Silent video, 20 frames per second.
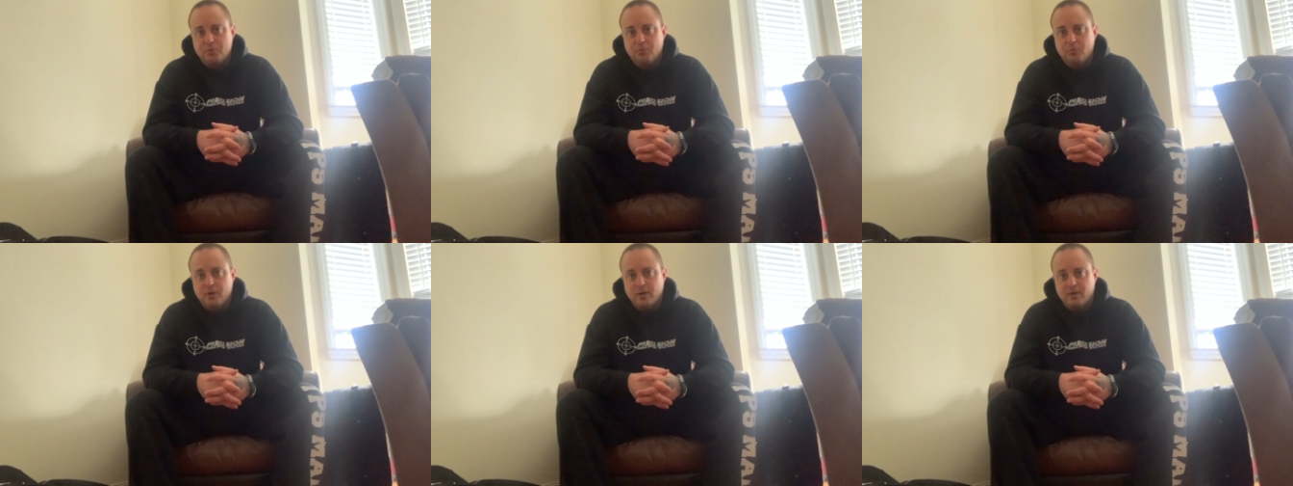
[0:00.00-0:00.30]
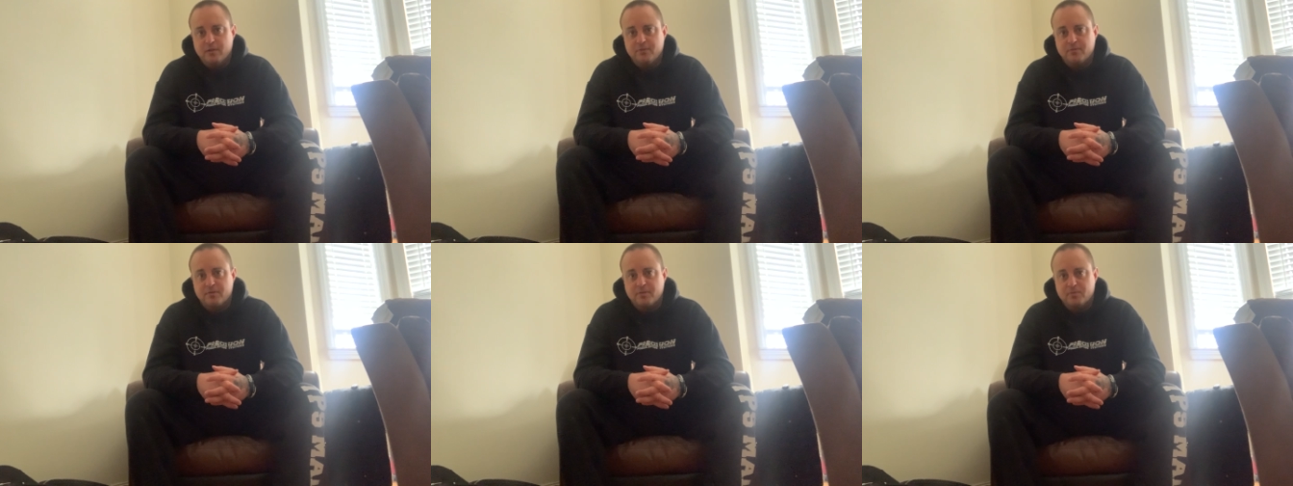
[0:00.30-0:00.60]
too
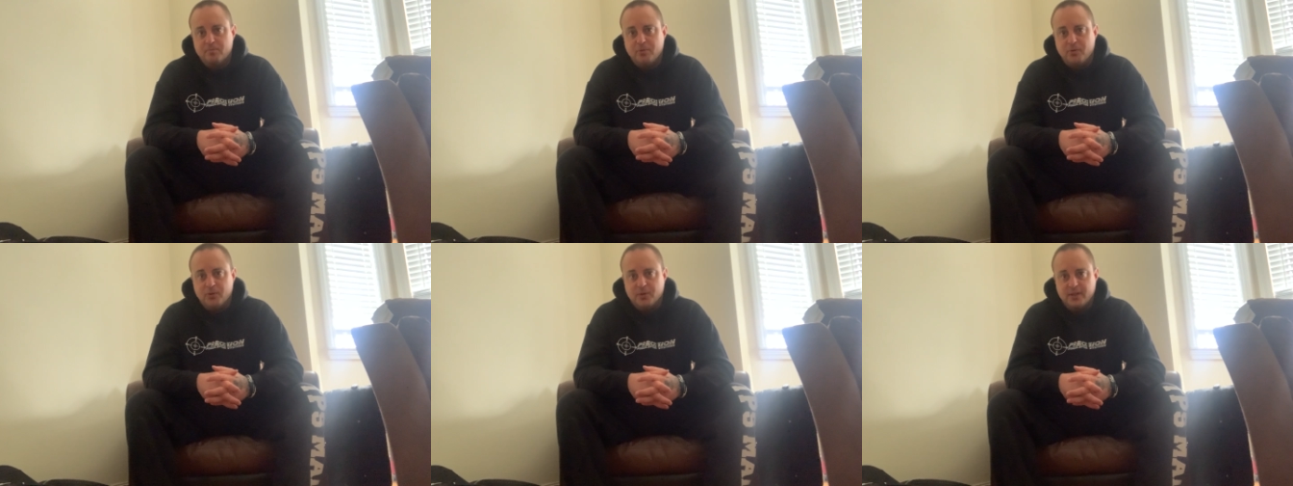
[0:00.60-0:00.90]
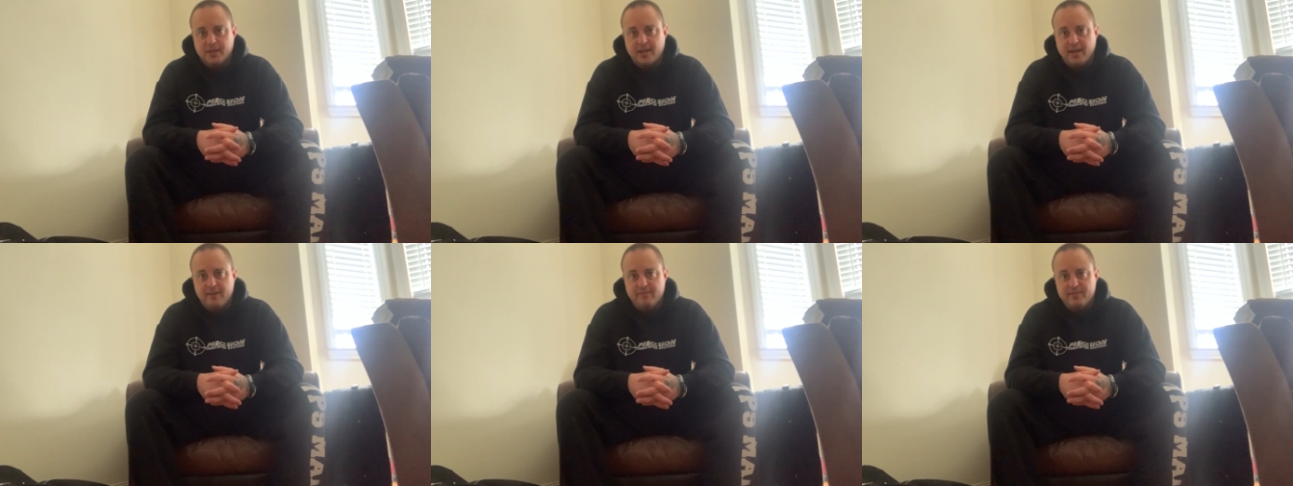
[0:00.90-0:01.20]
well from
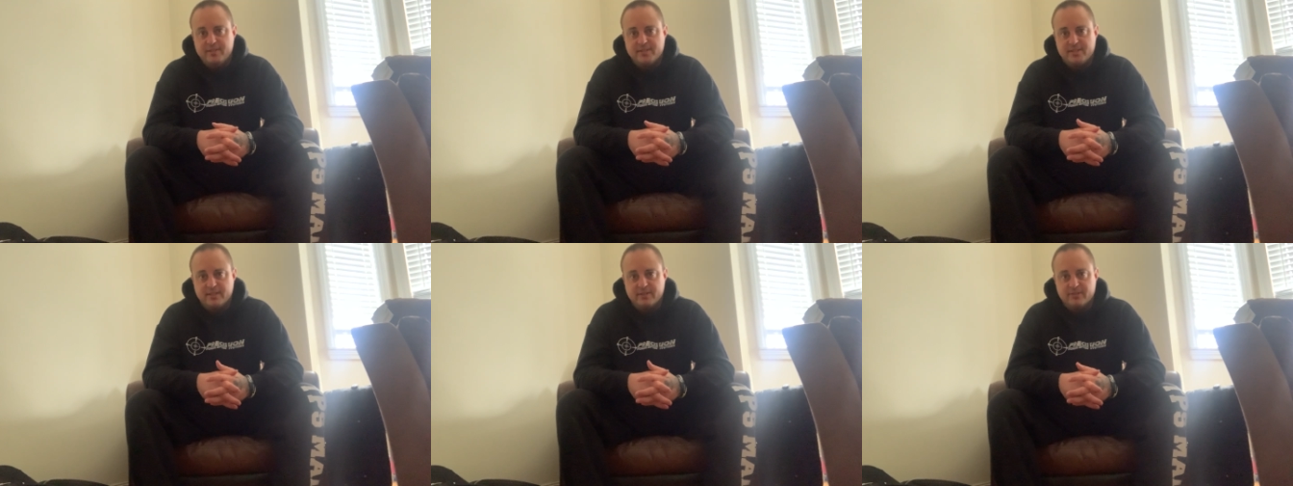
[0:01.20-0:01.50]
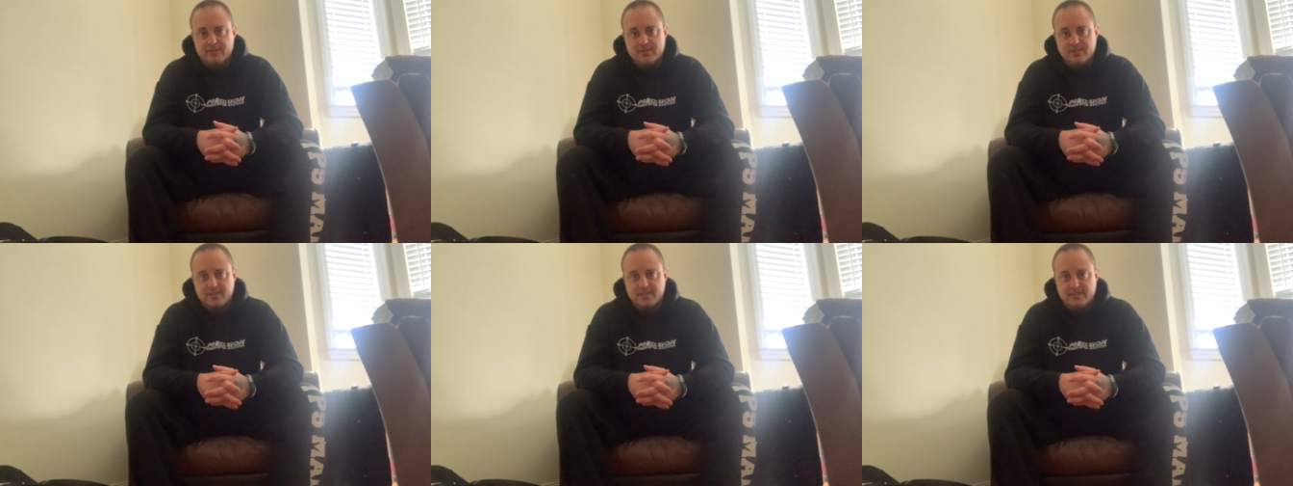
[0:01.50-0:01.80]
pulling heavy
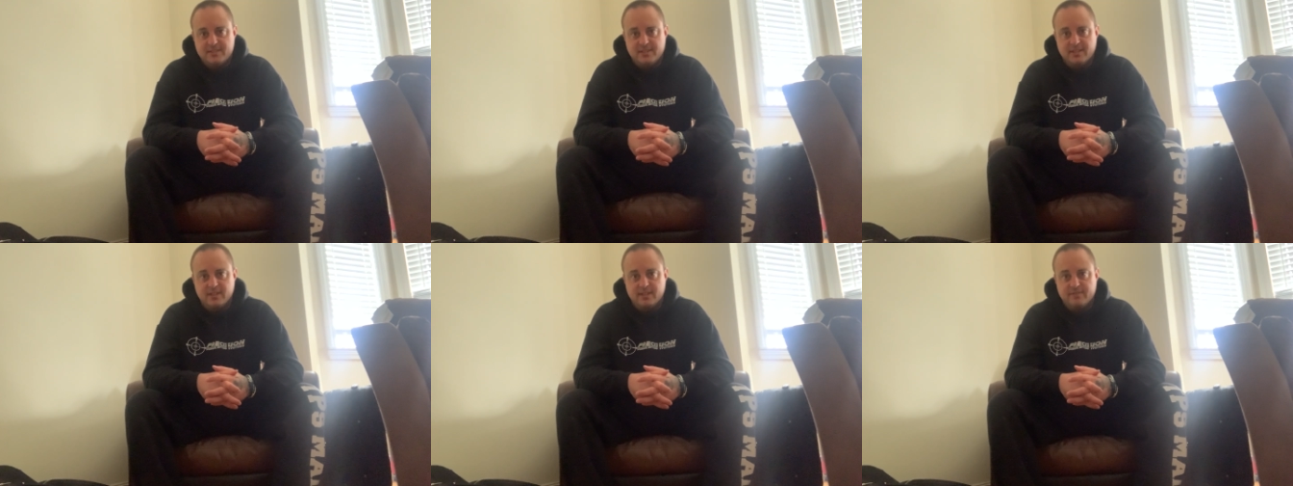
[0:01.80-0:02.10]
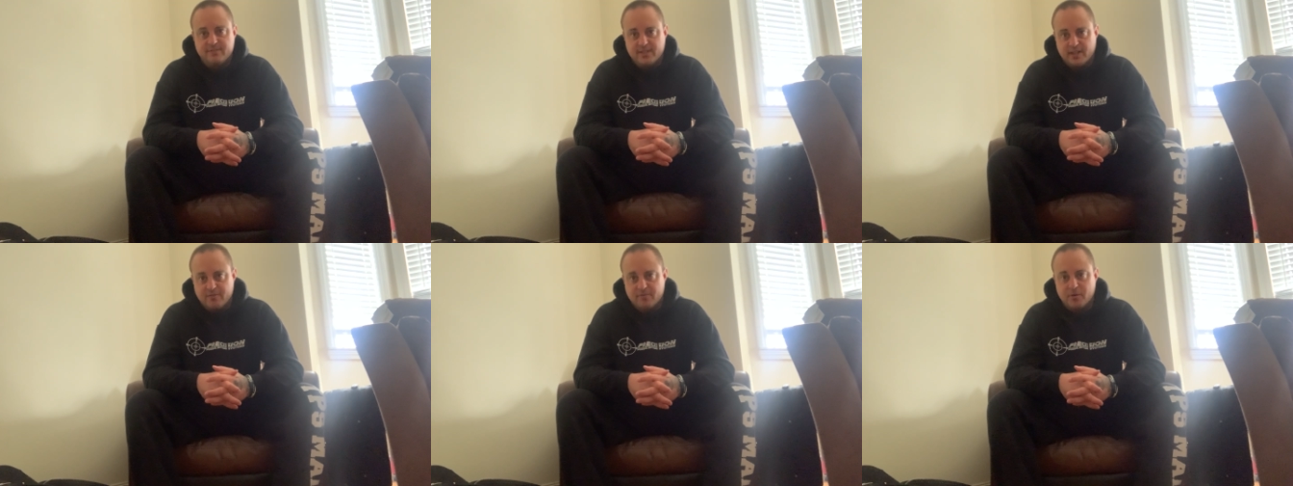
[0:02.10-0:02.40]
singles on the
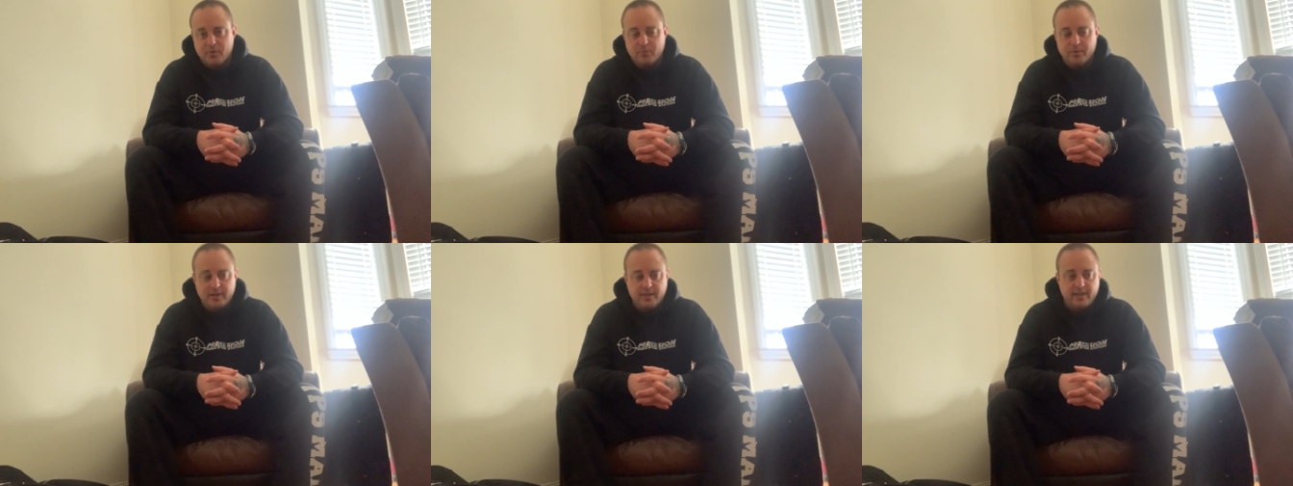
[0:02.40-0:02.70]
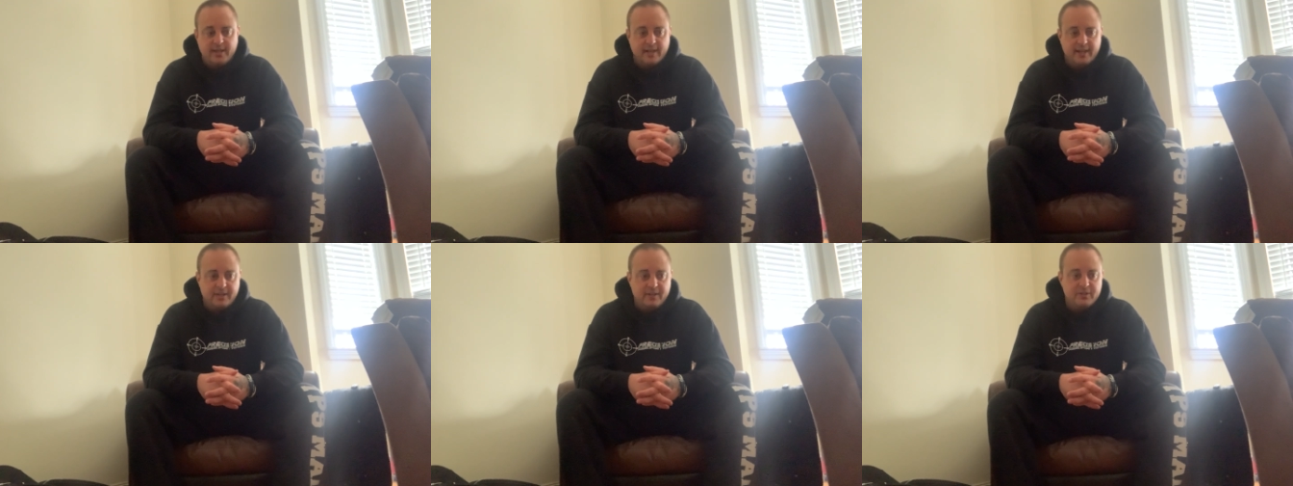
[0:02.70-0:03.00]
deadlift every
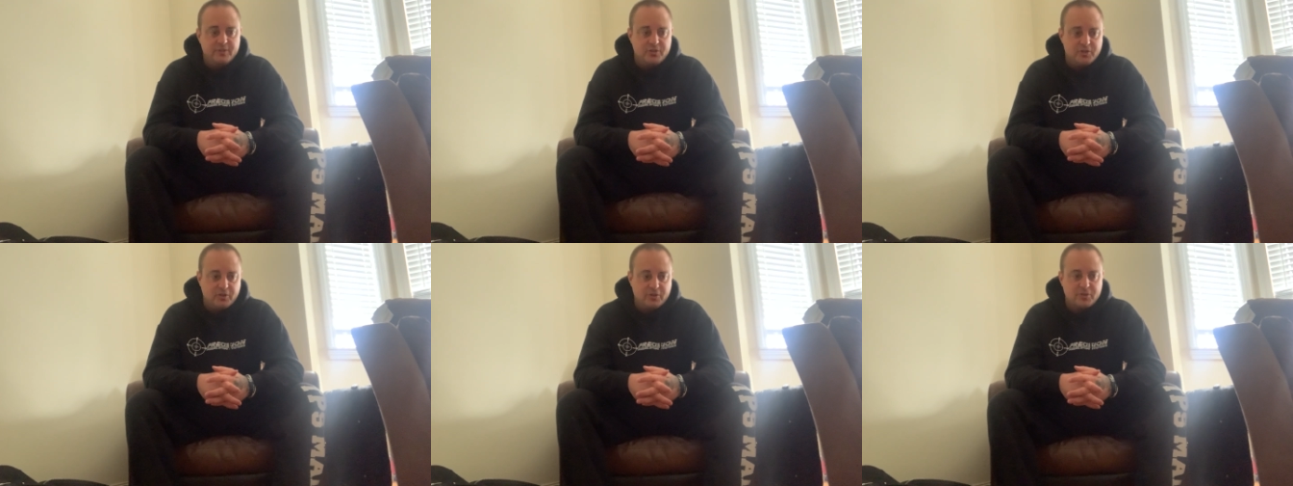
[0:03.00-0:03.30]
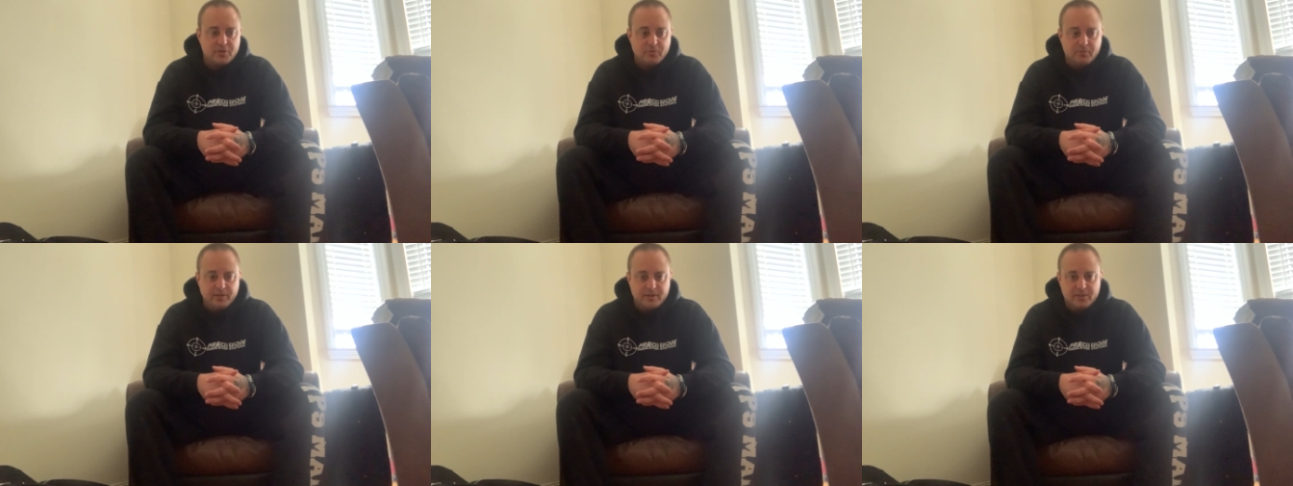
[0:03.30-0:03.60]
week in
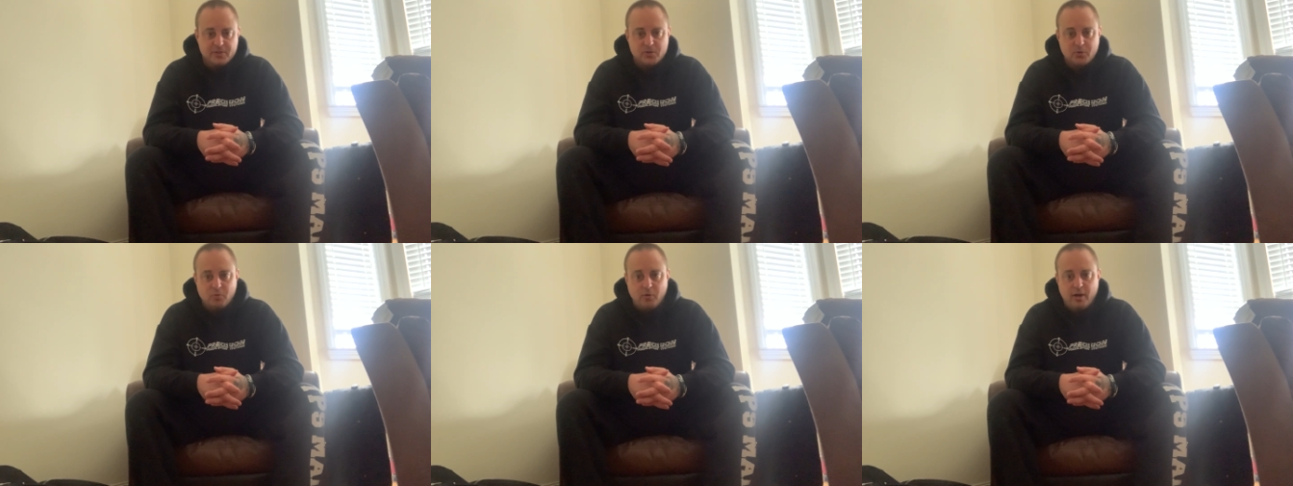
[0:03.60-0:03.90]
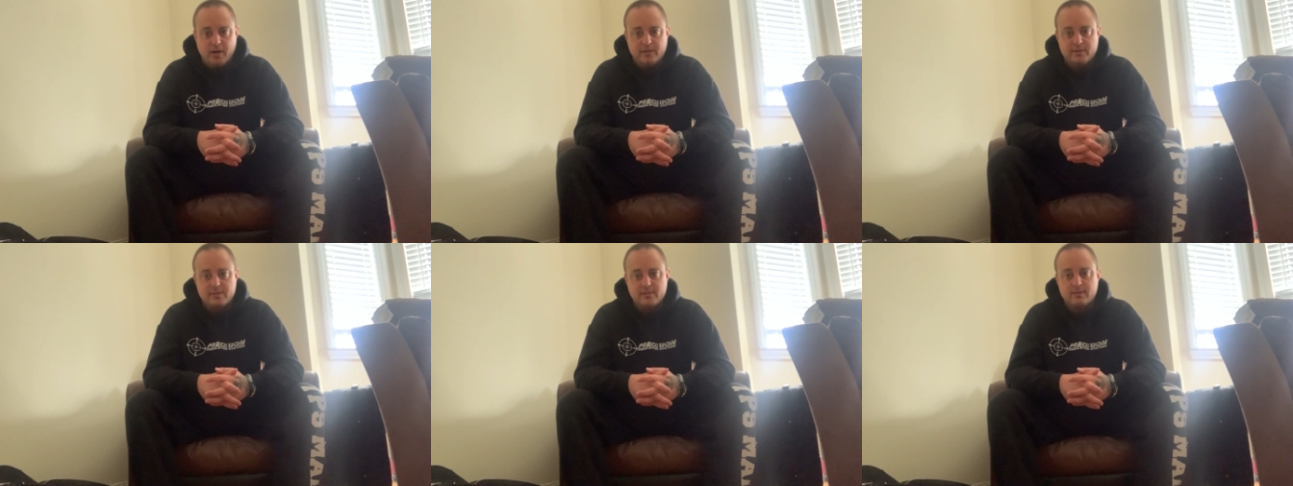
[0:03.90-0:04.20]
conjunction with the
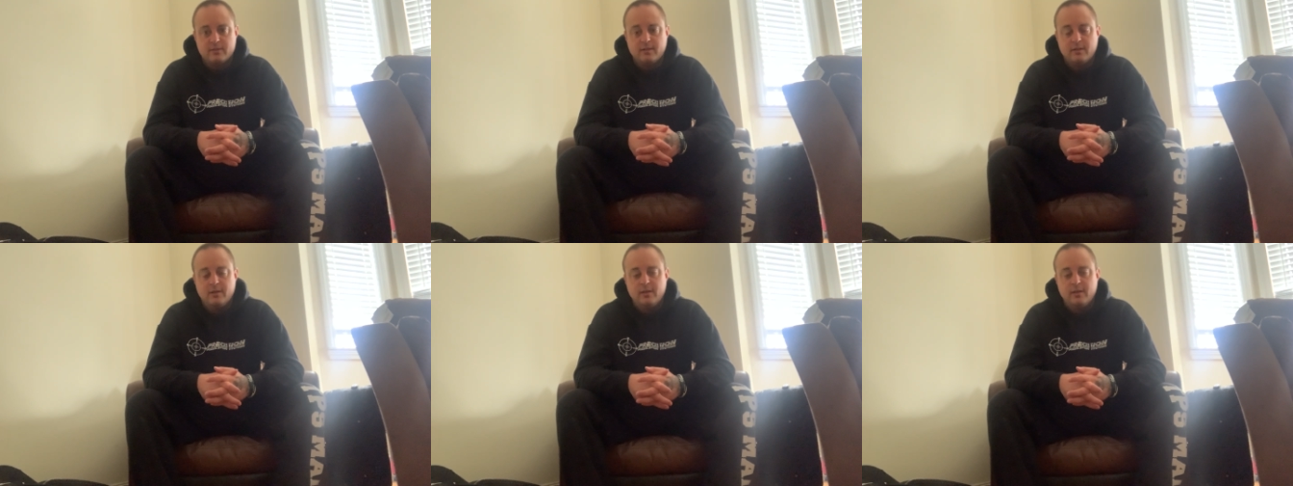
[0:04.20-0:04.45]
squats.